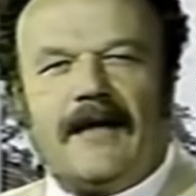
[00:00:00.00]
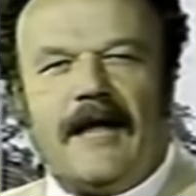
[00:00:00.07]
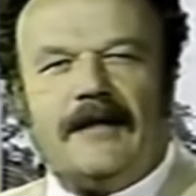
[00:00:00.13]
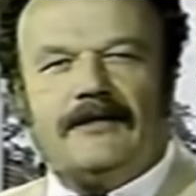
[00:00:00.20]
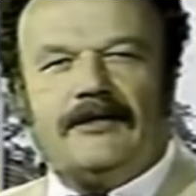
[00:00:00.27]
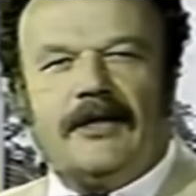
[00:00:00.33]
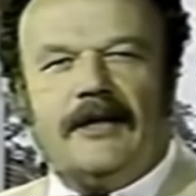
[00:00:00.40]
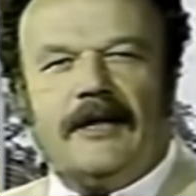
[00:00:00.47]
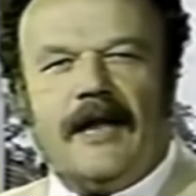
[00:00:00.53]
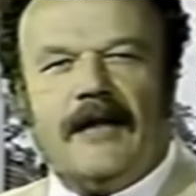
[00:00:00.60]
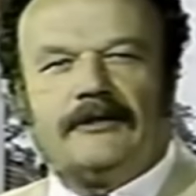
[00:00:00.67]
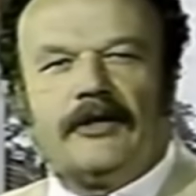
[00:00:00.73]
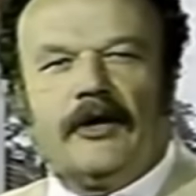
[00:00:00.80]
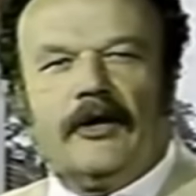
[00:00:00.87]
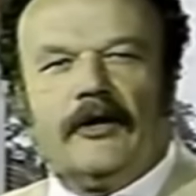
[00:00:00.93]
Cajun
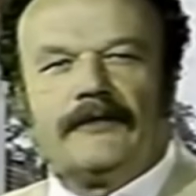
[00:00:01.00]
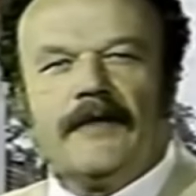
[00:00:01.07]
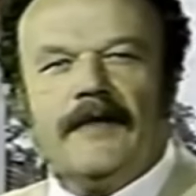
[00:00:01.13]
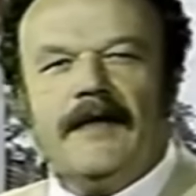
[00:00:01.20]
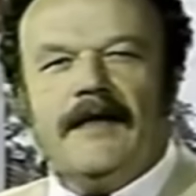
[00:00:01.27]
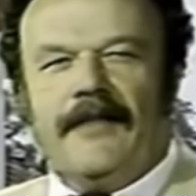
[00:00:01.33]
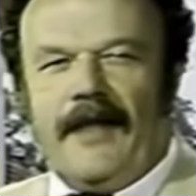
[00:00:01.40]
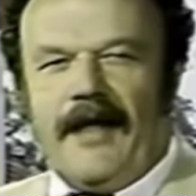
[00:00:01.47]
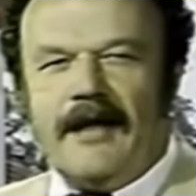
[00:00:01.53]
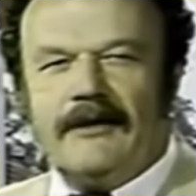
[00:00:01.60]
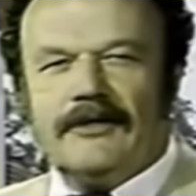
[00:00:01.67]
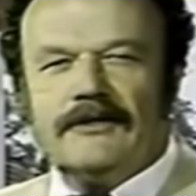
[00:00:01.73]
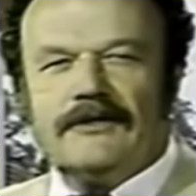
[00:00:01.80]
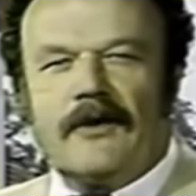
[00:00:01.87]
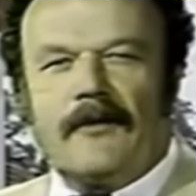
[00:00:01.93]
Nationals. The
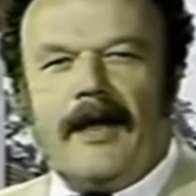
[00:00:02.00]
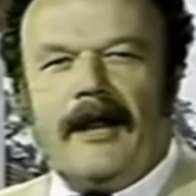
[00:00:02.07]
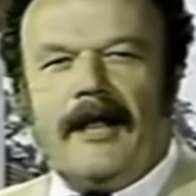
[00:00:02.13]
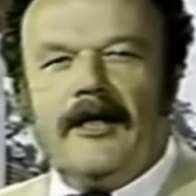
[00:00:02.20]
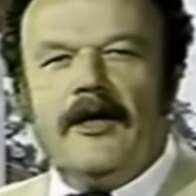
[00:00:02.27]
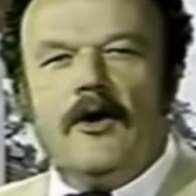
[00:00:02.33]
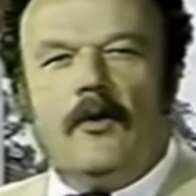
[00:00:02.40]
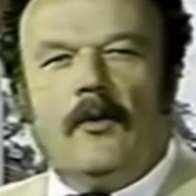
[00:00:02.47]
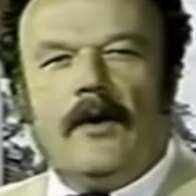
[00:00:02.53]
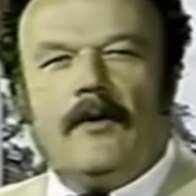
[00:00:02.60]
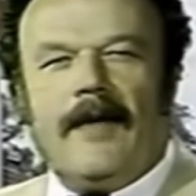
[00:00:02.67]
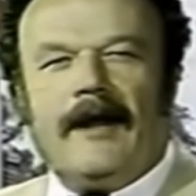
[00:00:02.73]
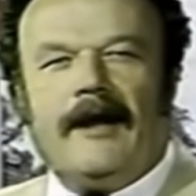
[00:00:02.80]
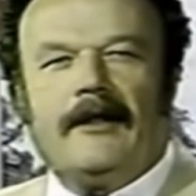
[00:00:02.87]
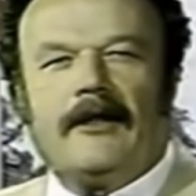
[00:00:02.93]
engines are running. We're
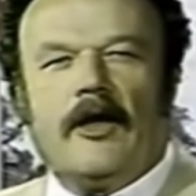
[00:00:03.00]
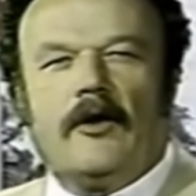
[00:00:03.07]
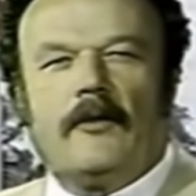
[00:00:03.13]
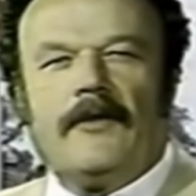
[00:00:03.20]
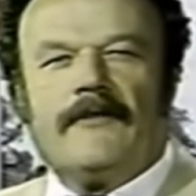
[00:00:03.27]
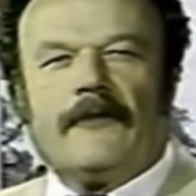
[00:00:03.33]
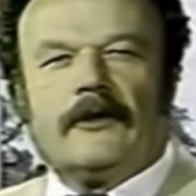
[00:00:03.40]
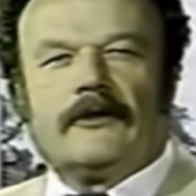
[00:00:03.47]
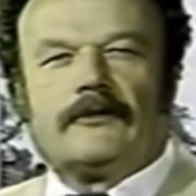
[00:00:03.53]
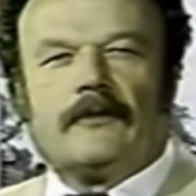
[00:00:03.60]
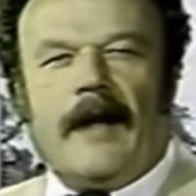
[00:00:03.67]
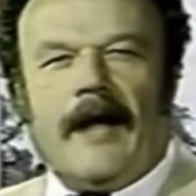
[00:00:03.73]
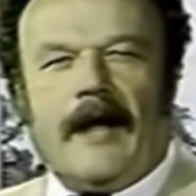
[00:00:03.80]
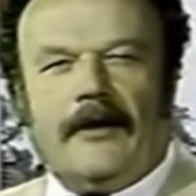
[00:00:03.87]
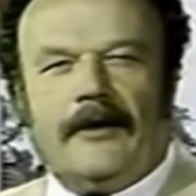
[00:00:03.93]
ready to go with the first
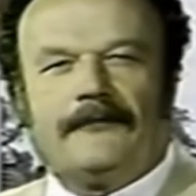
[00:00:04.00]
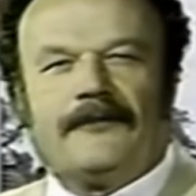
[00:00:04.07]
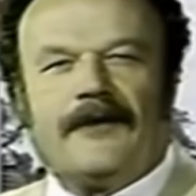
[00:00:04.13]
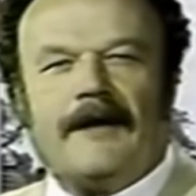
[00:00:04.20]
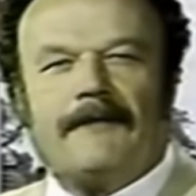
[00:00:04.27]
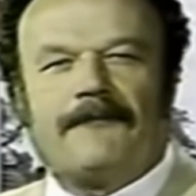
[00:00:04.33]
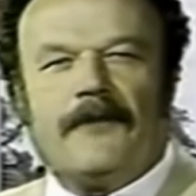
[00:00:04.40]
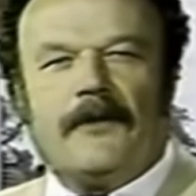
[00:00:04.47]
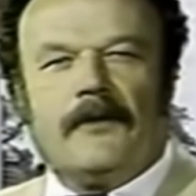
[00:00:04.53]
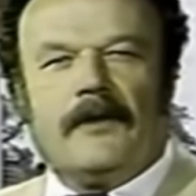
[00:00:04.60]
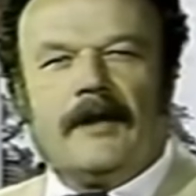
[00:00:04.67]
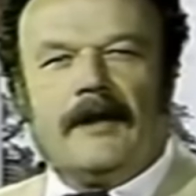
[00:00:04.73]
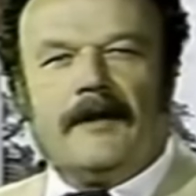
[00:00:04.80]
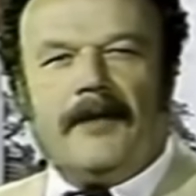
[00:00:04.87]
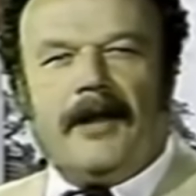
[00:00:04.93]
round of Top Fuel
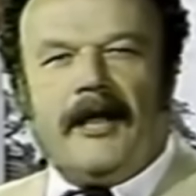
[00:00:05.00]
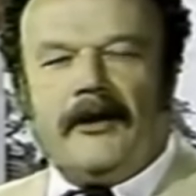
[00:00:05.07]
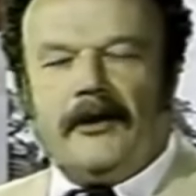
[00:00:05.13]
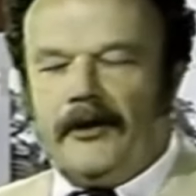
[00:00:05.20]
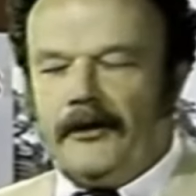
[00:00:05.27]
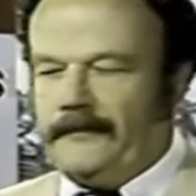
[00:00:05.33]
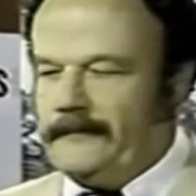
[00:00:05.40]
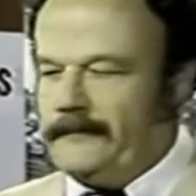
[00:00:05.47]
Eliminator.